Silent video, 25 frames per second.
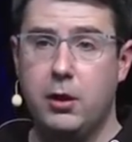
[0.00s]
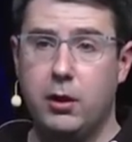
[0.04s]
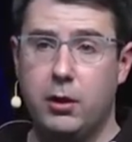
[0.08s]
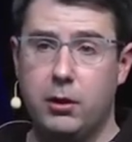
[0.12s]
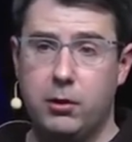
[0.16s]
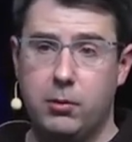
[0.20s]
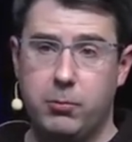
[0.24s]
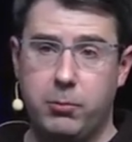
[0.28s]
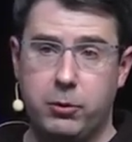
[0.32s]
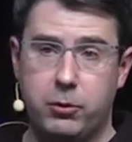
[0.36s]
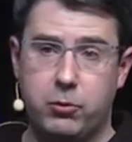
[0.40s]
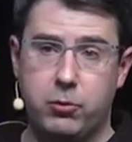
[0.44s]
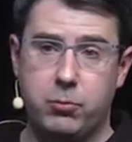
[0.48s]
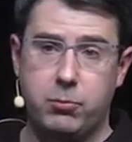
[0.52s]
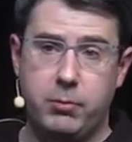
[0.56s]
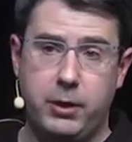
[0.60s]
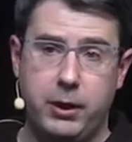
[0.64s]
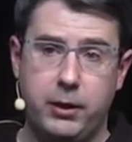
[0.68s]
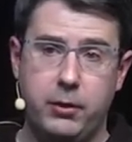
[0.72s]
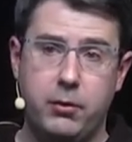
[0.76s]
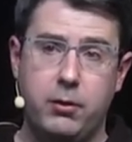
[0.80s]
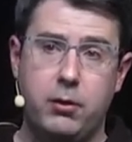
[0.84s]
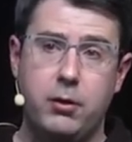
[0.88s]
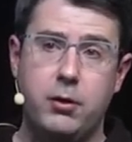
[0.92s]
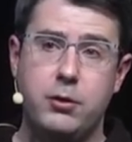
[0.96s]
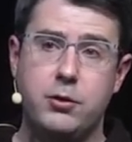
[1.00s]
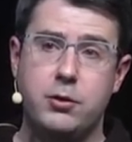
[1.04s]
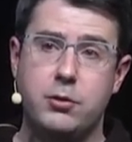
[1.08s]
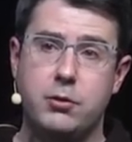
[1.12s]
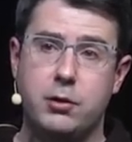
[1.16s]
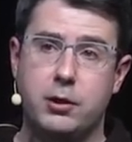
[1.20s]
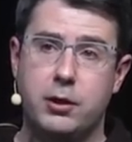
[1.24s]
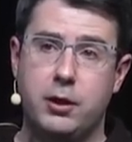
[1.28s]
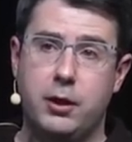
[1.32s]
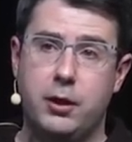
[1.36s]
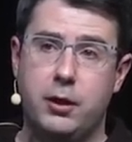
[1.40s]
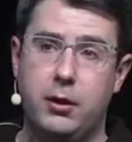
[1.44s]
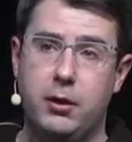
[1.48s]
Um, but to my knowledge, you
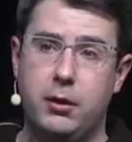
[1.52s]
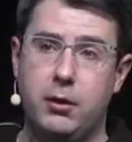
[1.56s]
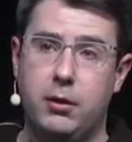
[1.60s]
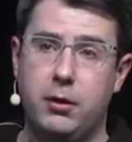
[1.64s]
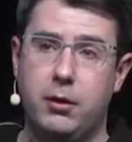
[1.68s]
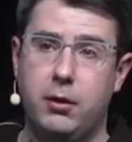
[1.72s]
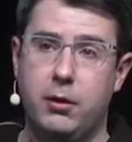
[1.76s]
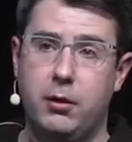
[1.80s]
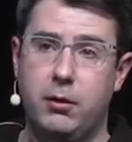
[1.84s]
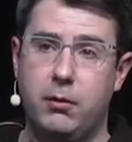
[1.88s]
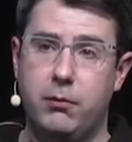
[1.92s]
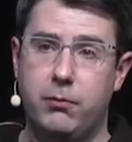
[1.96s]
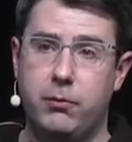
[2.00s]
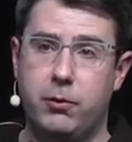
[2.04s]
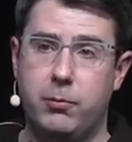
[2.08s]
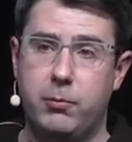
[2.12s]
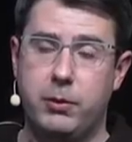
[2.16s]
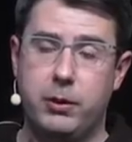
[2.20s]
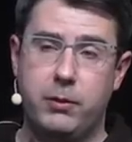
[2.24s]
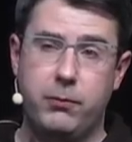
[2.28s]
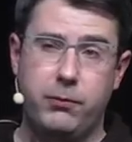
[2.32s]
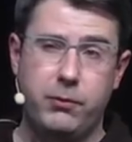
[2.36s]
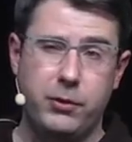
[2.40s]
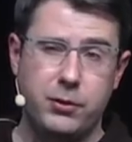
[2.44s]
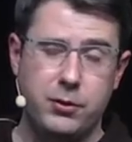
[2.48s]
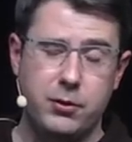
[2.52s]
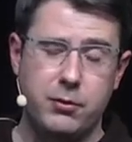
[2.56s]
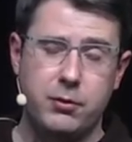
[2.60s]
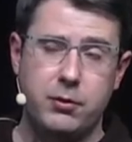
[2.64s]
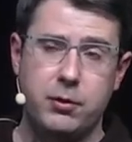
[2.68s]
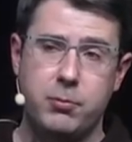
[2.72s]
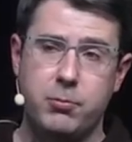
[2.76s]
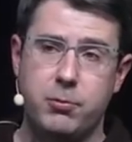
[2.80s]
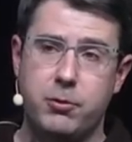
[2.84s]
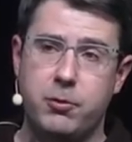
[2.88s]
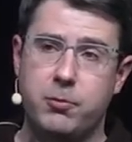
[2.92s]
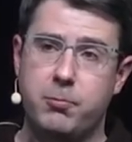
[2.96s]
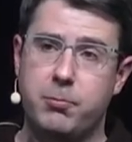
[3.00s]
can, uh, from an
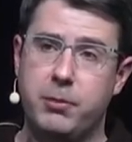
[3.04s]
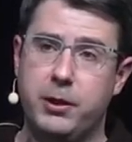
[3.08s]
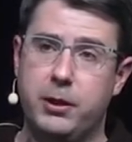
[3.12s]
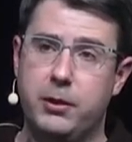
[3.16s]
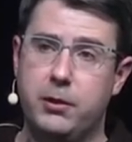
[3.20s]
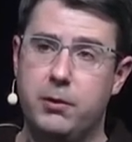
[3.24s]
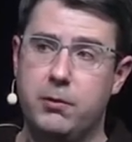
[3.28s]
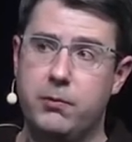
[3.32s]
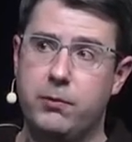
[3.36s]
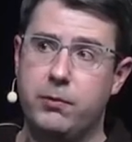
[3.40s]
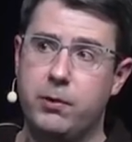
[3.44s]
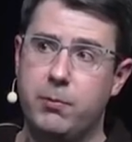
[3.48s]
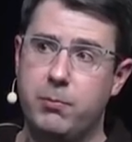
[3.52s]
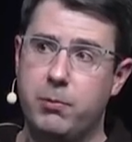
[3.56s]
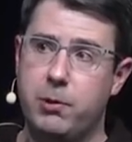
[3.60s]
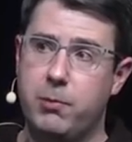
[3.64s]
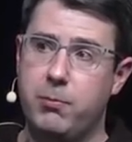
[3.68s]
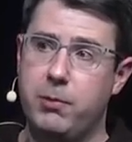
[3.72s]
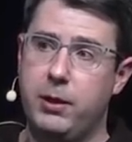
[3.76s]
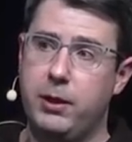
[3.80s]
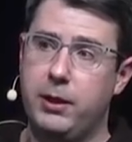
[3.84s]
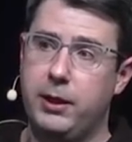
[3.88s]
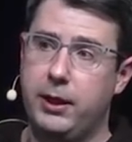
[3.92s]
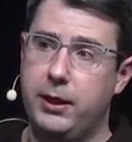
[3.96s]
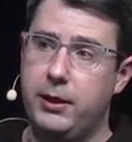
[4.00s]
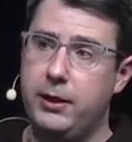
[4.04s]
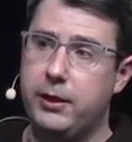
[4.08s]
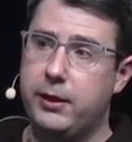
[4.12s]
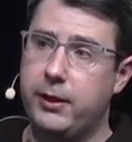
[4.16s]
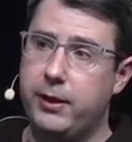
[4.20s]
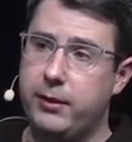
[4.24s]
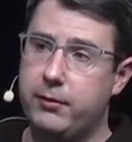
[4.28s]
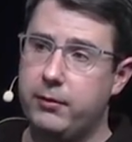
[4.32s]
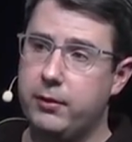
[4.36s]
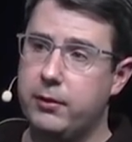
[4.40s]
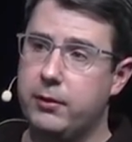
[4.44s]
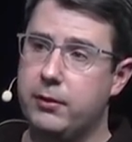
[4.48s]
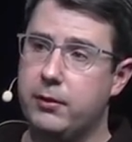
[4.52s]
efficiency perspective, implement any
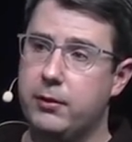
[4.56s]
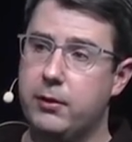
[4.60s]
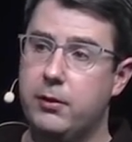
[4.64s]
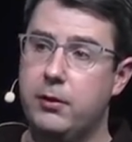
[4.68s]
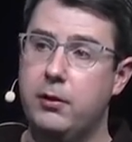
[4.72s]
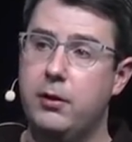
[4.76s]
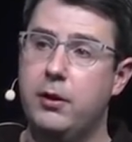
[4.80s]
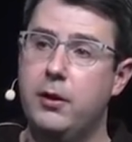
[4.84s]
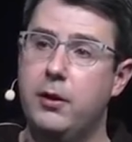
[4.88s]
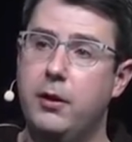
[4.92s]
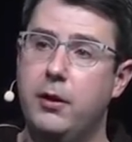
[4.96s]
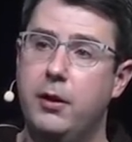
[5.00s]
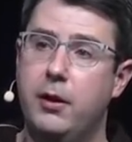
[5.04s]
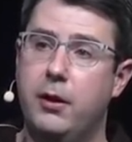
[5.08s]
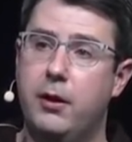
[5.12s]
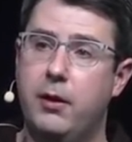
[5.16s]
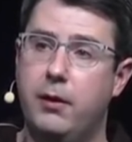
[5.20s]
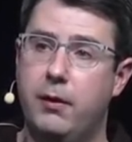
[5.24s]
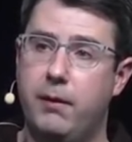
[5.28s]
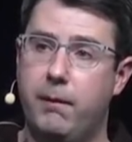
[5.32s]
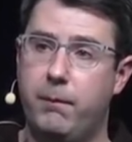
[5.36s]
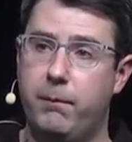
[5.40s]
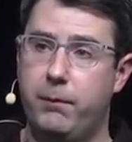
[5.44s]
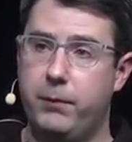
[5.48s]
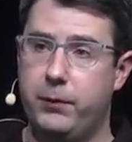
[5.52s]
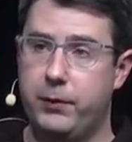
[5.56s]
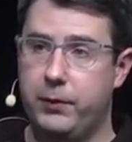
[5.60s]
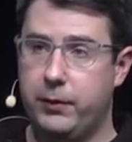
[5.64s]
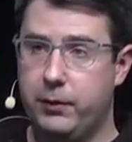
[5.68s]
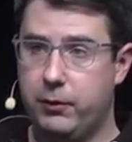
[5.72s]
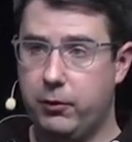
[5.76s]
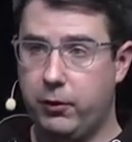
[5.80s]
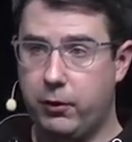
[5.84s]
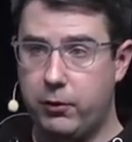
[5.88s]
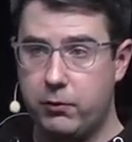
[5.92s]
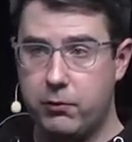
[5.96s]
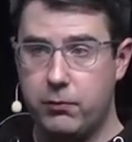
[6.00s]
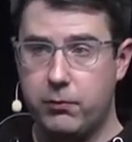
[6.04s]
classical um,
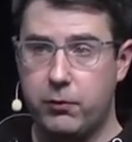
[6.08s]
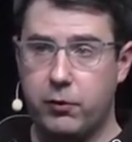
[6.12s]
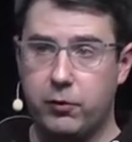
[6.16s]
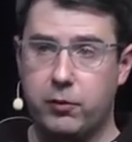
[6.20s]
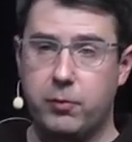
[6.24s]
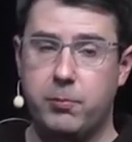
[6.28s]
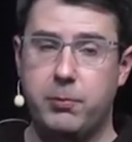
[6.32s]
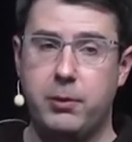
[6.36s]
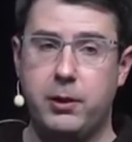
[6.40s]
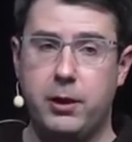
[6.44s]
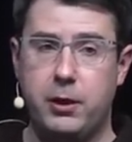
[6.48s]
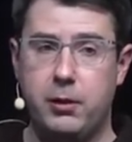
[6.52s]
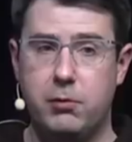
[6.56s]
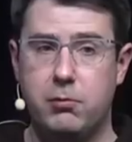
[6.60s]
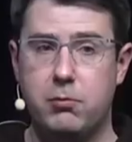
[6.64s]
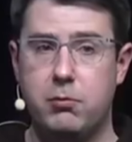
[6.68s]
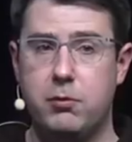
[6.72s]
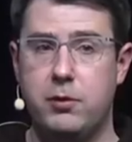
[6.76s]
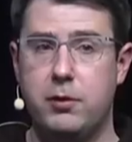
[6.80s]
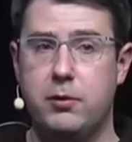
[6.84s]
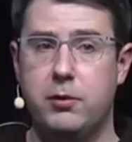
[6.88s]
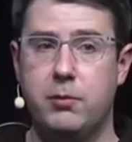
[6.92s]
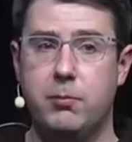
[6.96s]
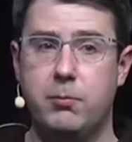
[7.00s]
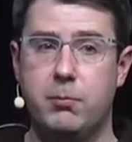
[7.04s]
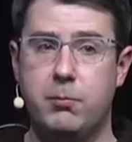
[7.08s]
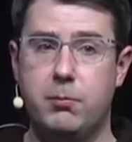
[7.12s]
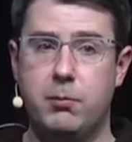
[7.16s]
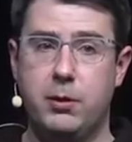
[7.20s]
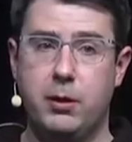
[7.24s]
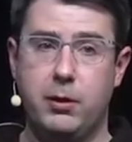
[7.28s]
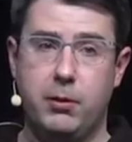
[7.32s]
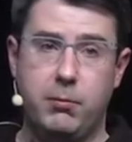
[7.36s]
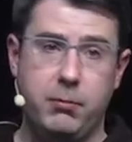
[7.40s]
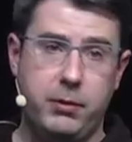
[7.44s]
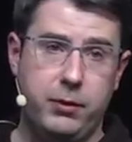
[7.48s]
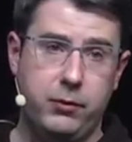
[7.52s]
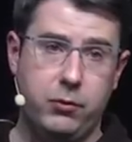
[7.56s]
non-reversible algorithm
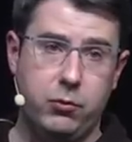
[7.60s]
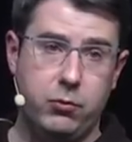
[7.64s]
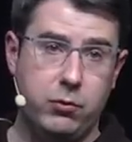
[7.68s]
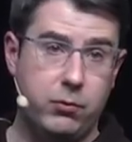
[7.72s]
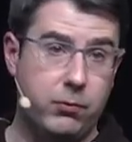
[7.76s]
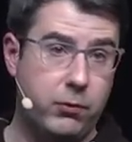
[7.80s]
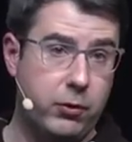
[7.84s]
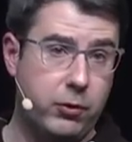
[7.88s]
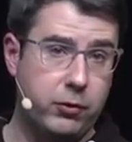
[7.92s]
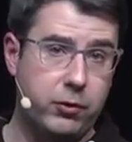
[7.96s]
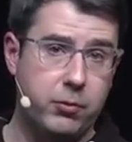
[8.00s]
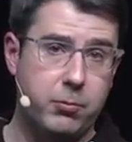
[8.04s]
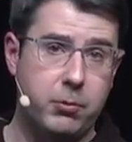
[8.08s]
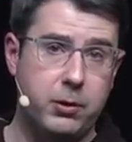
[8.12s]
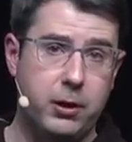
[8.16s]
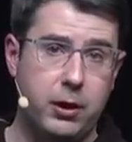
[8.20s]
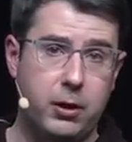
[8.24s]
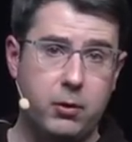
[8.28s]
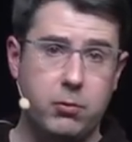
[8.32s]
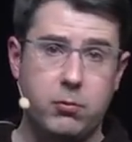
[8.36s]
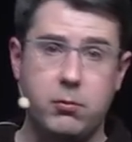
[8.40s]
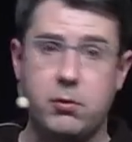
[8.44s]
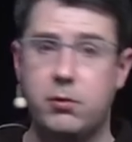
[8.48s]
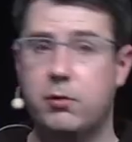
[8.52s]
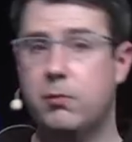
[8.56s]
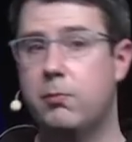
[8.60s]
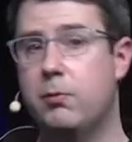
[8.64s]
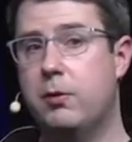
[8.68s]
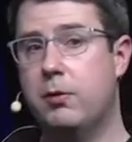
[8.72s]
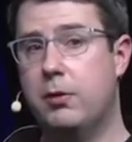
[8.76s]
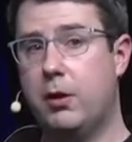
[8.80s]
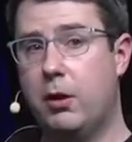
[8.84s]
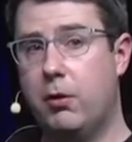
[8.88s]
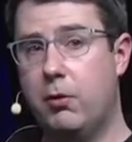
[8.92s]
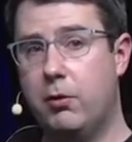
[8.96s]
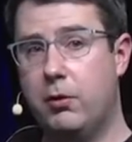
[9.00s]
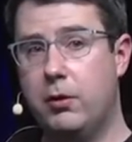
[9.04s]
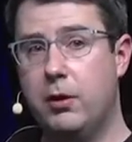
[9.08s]
um, as a reversible algorithm
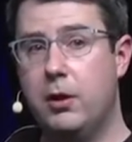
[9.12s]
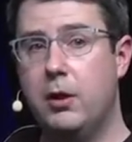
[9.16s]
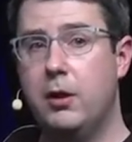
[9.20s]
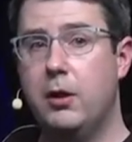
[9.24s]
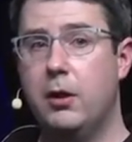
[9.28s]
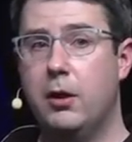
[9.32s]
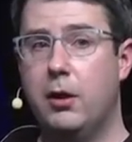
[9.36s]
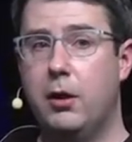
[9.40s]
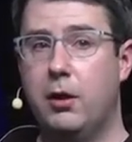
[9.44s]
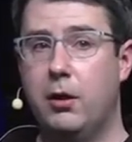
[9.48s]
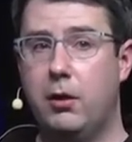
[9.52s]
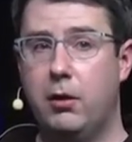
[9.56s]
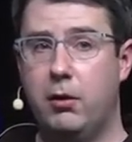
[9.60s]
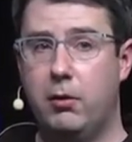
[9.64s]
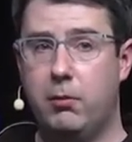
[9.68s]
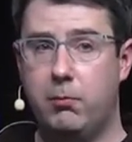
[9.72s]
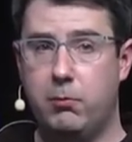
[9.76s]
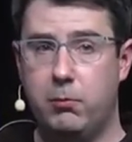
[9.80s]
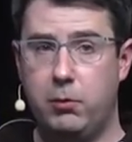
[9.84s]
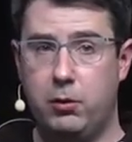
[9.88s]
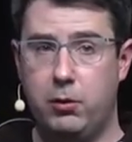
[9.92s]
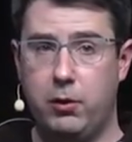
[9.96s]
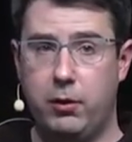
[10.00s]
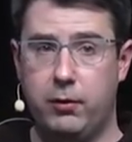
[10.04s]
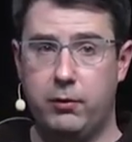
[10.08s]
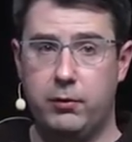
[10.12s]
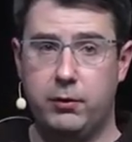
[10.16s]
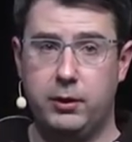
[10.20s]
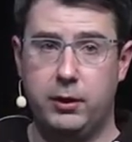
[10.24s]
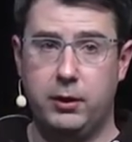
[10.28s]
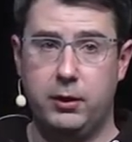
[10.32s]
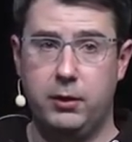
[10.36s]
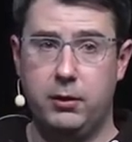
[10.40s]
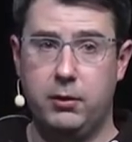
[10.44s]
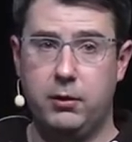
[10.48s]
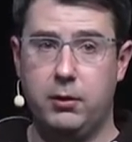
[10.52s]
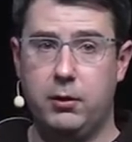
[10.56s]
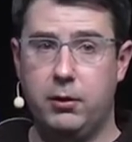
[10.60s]
without um, loss
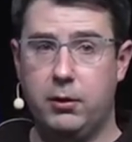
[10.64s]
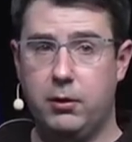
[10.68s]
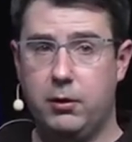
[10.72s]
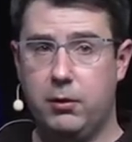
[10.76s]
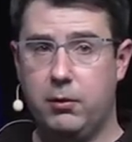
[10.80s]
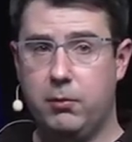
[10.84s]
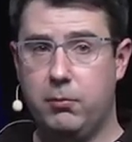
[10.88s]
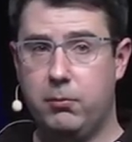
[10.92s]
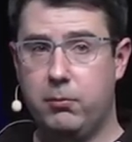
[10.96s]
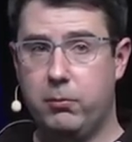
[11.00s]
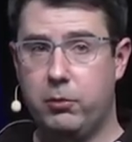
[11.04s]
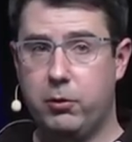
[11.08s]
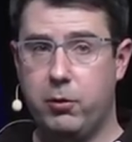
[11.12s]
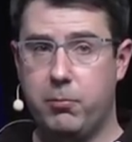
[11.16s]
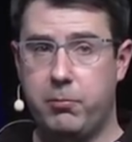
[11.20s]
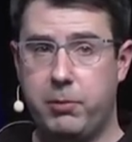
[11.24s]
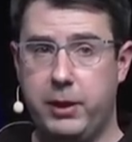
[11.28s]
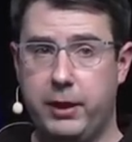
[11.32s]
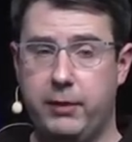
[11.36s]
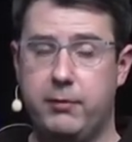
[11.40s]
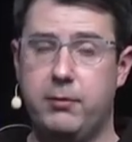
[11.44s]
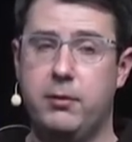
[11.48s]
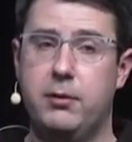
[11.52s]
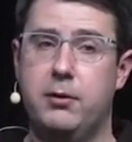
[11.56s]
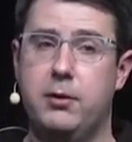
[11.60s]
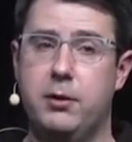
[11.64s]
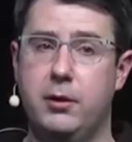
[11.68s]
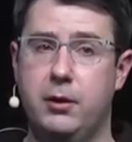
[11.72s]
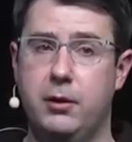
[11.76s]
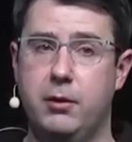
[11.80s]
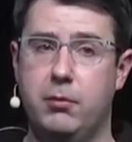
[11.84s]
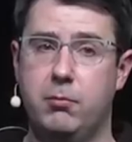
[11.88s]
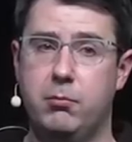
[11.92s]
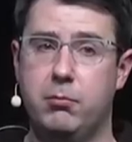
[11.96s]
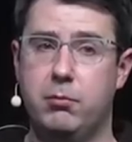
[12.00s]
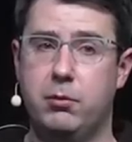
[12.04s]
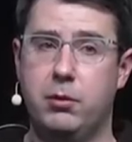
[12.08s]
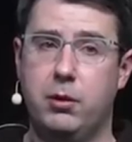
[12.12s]
in um, complexity.